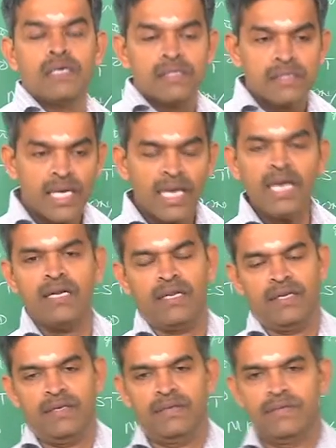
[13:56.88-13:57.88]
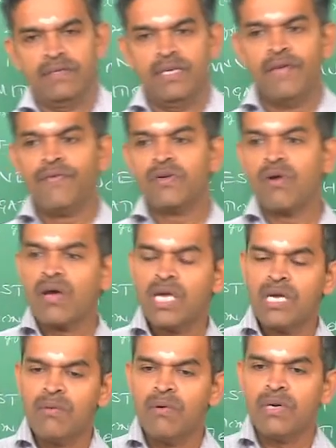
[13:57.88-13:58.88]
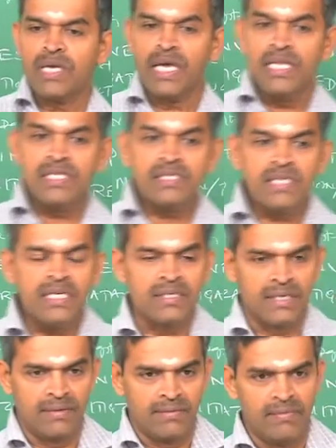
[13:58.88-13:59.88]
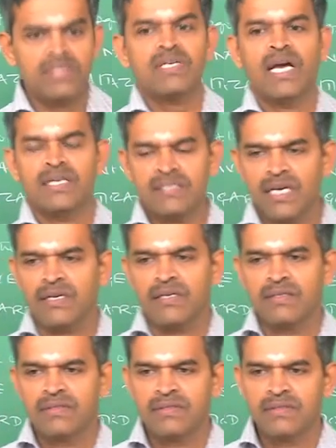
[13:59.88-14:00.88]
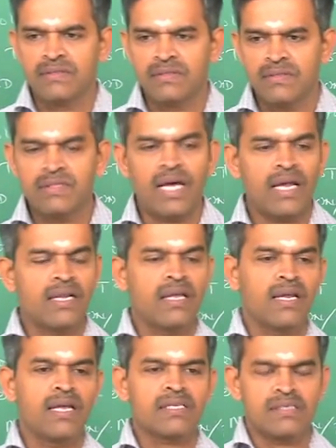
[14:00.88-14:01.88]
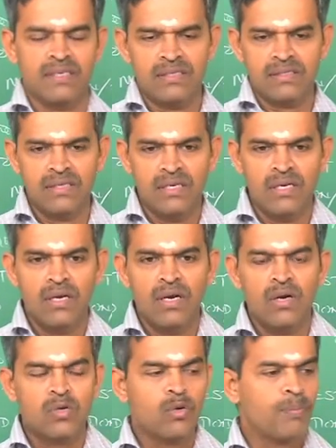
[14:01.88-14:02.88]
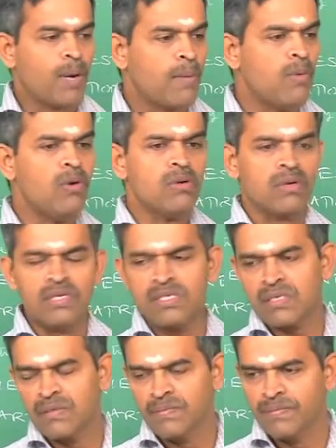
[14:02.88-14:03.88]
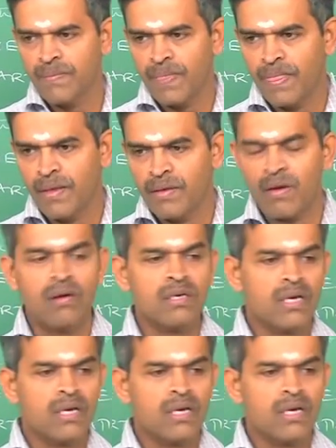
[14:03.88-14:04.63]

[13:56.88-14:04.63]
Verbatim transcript: Secondly, if you are talking about incentive which I said in the earlier lectures, to promote risk you have got